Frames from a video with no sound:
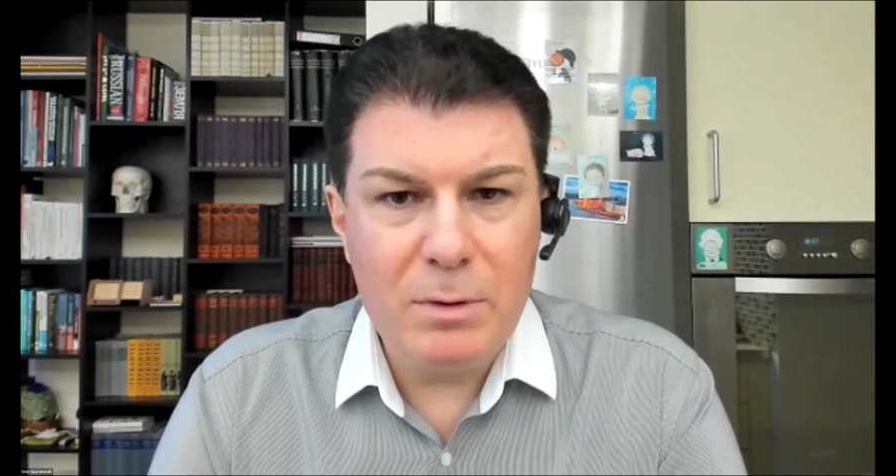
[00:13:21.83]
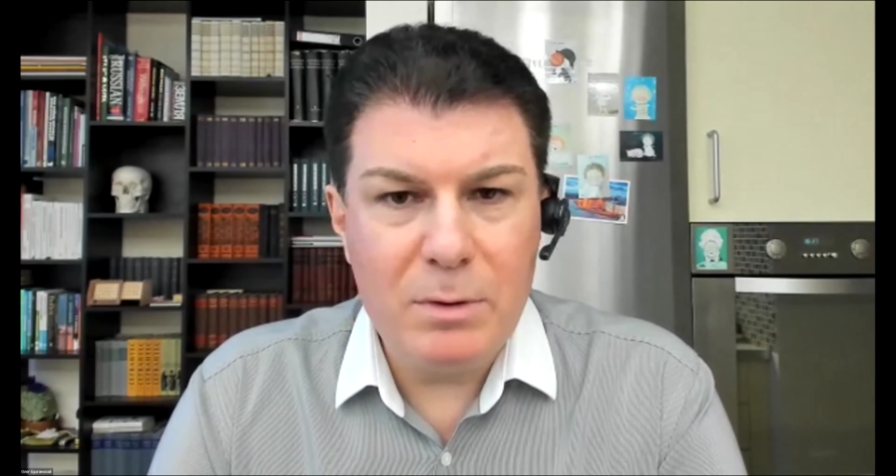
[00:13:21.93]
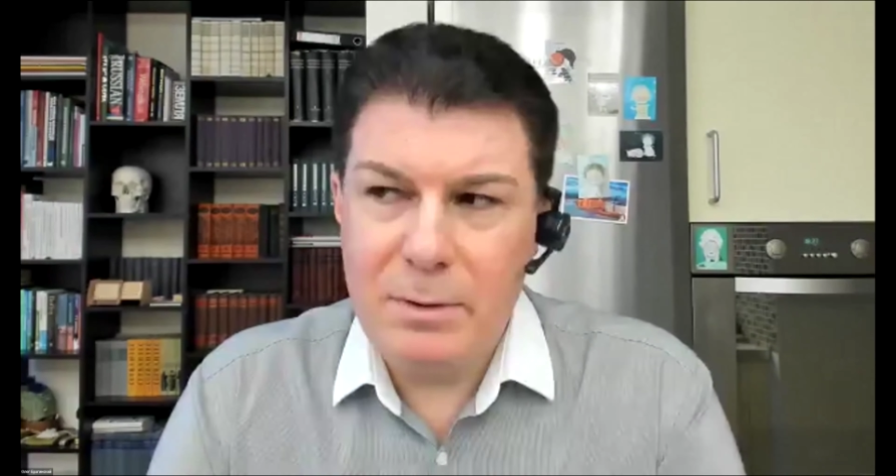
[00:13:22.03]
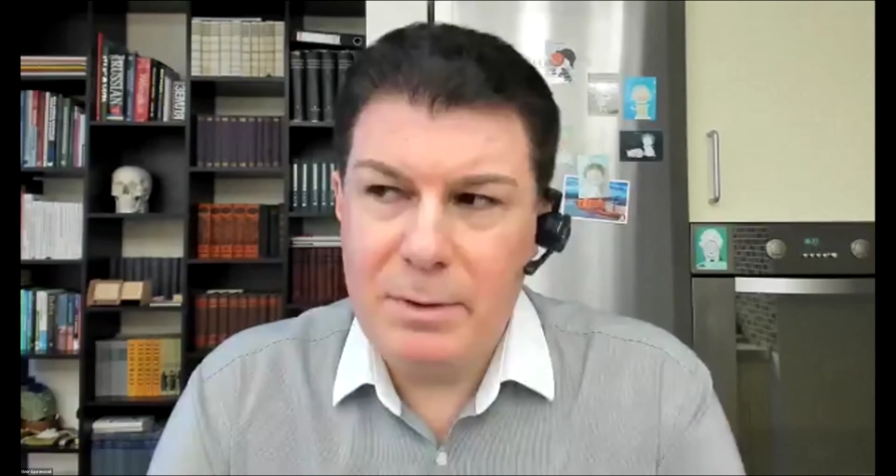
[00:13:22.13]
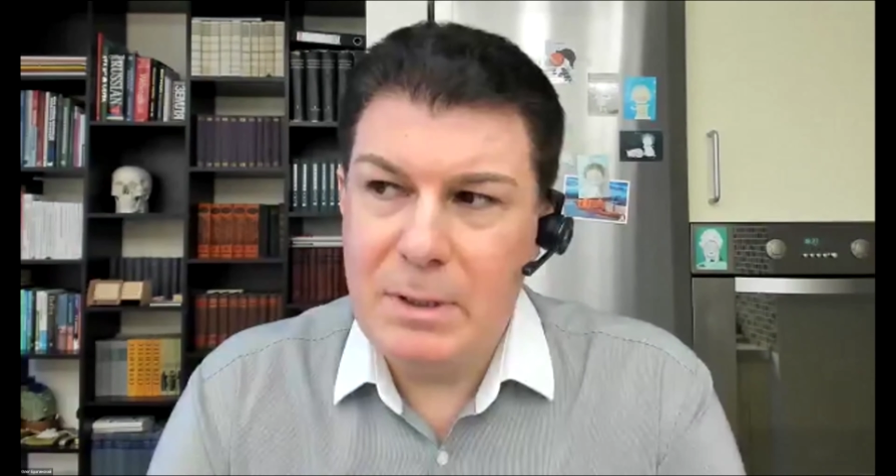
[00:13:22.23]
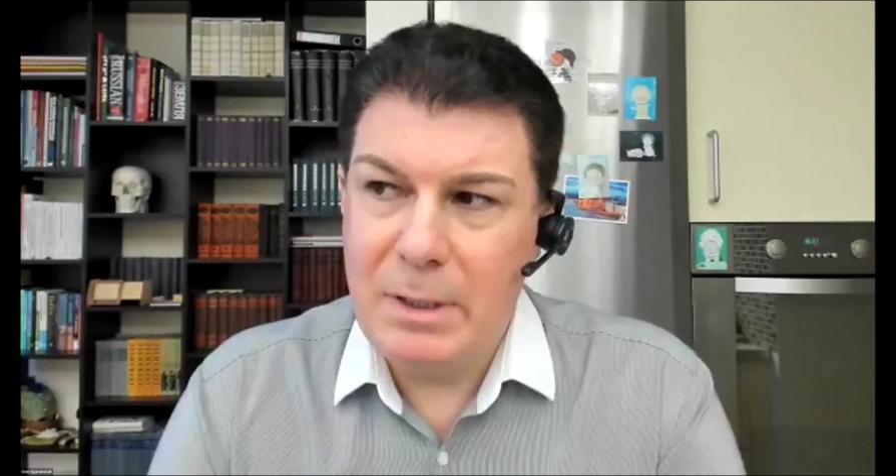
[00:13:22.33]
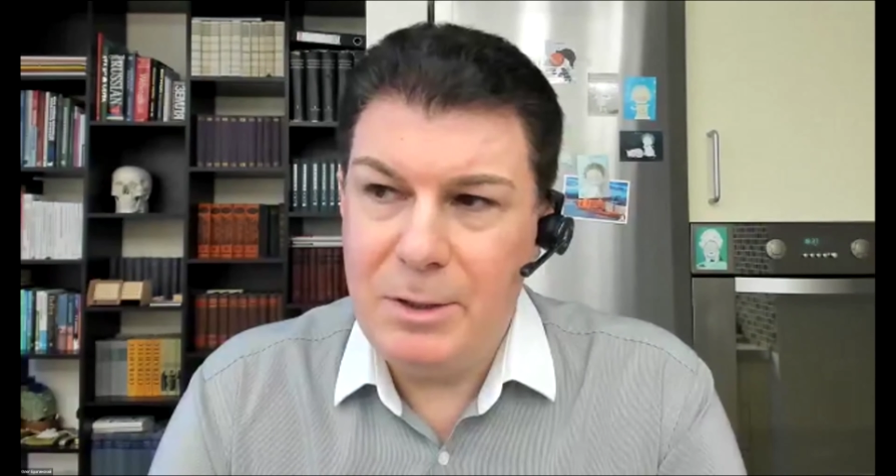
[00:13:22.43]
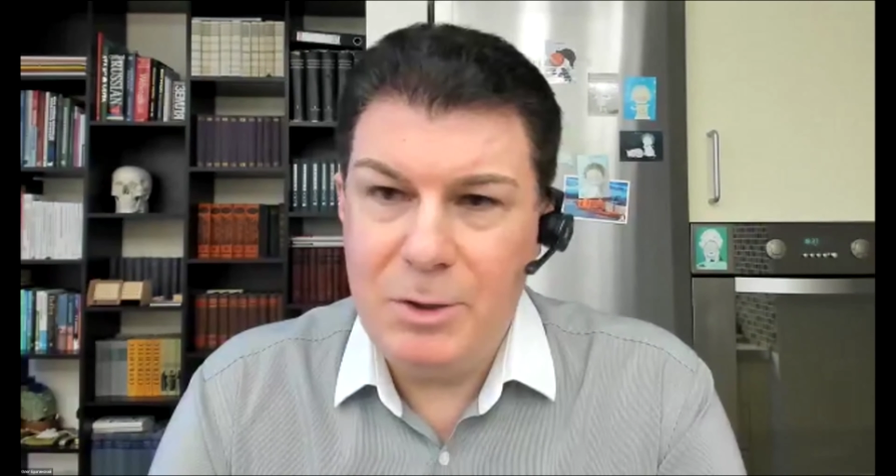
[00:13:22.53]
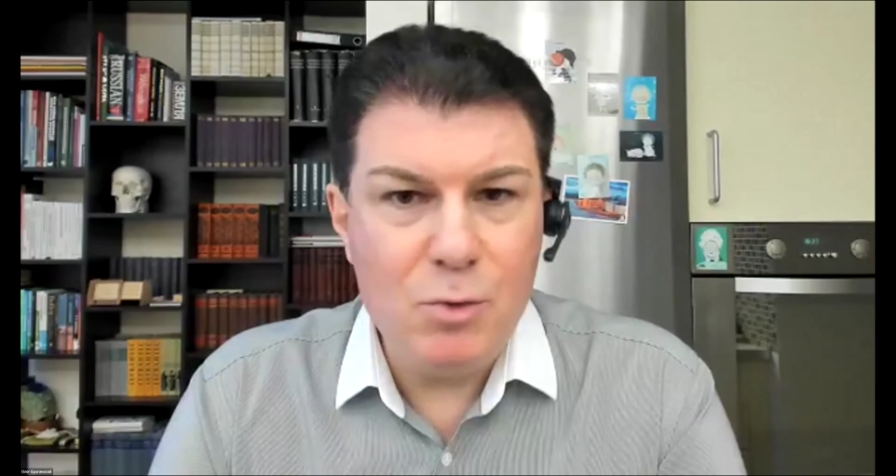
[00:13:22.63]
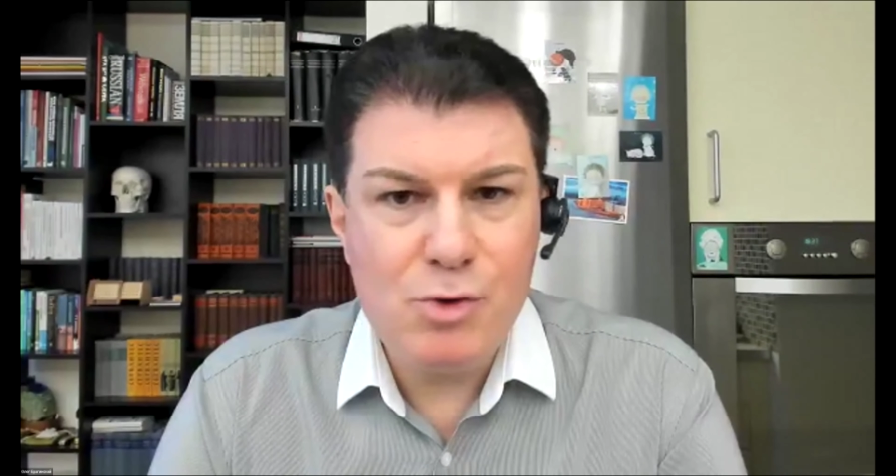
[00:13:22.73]
the
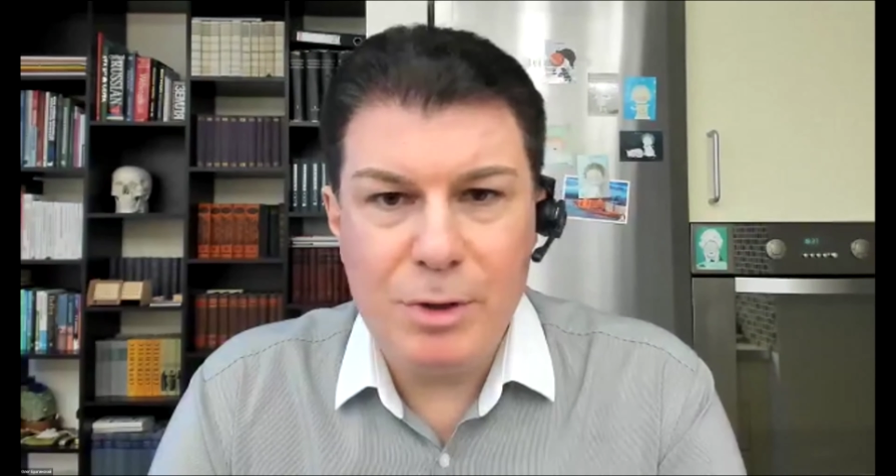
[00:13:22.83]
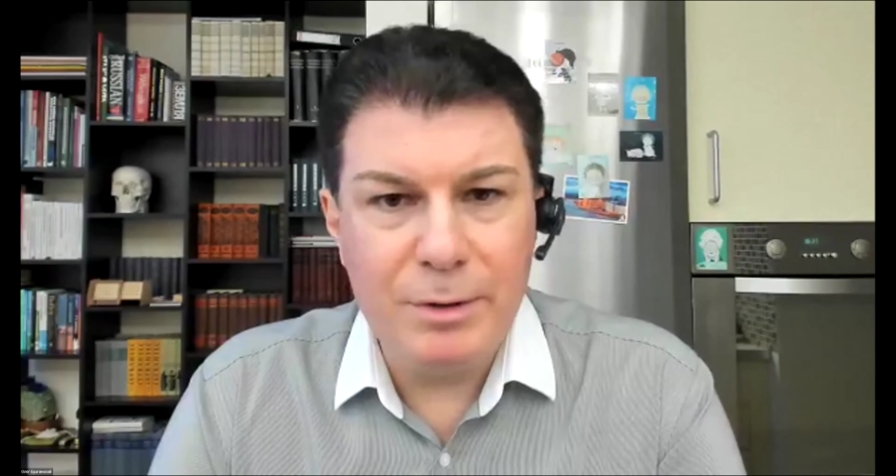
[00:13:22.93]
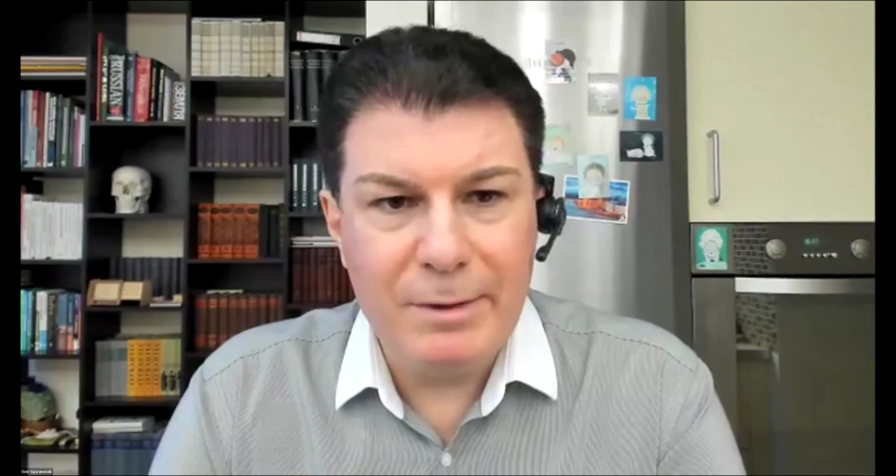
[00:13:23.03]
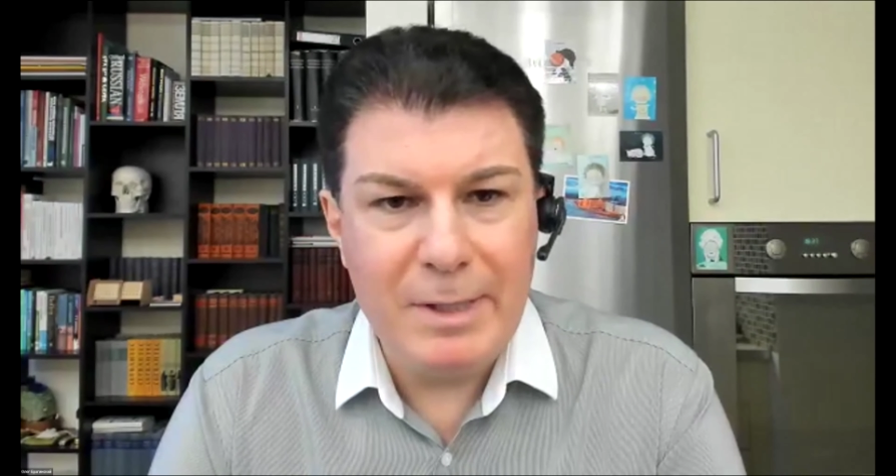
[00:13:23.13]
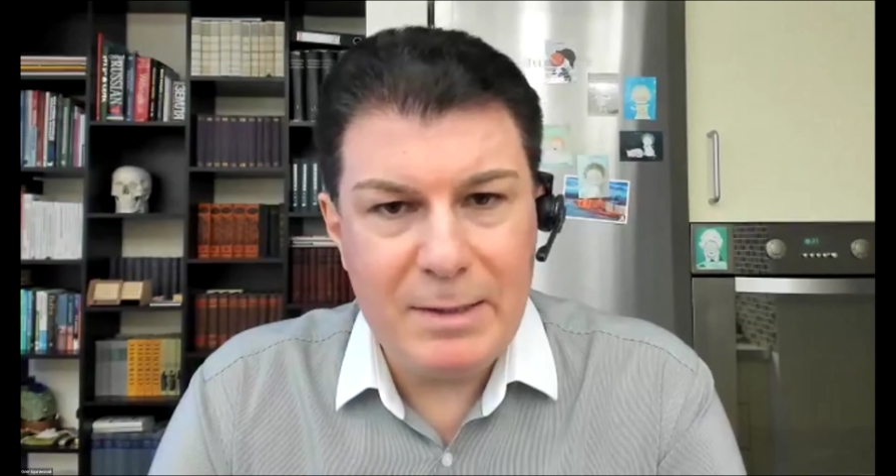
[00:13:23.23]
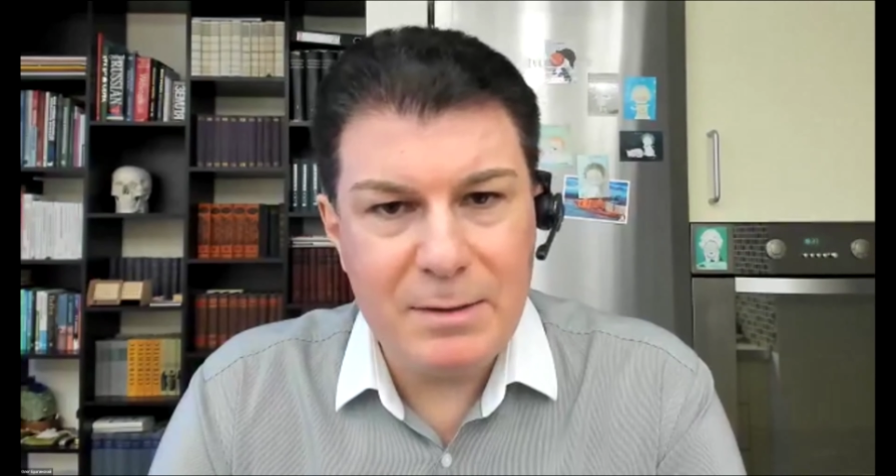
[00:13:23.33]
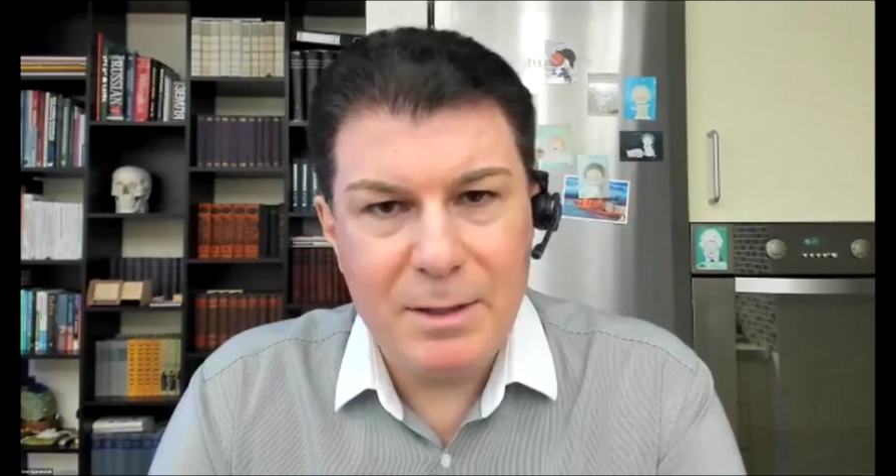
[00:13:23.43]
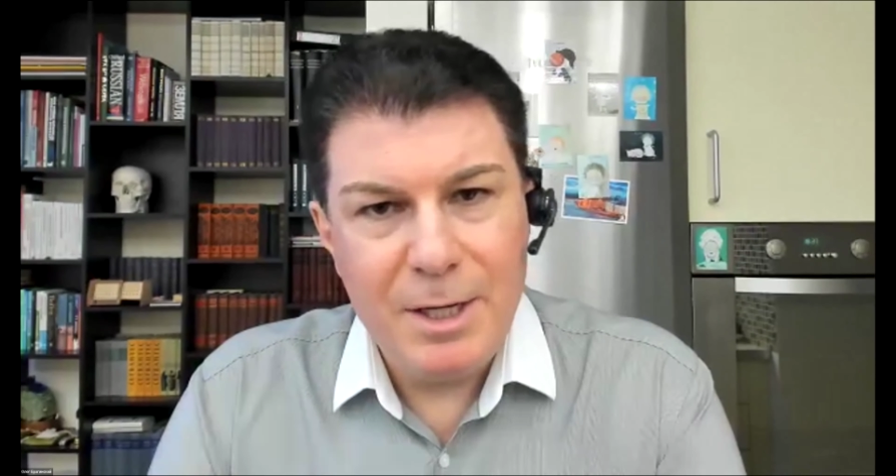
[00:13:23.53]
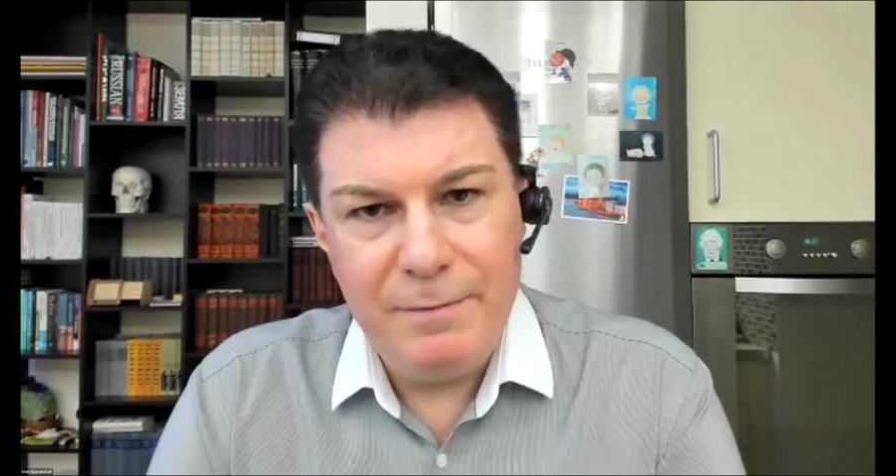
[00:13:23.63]
usual text